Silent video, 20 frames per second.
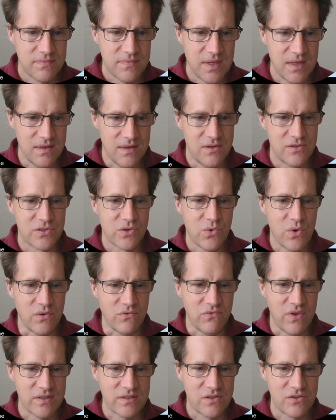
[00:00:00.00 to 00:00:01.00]
And here's a quote,
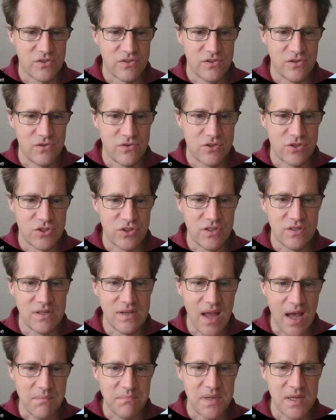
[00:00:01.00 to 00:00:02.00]
vector search should
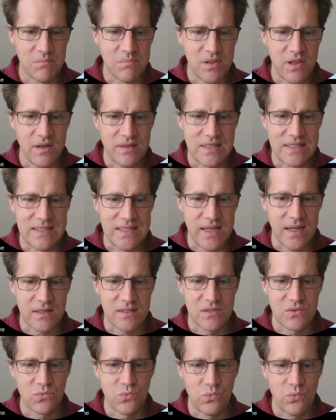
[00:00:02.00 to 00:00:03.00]
not be applied to
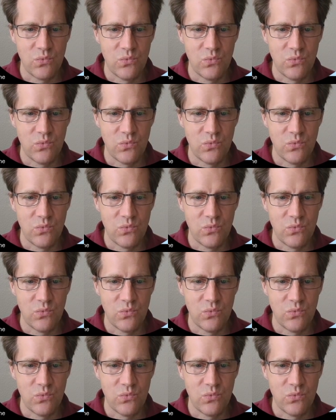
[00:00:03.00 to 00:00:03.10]
text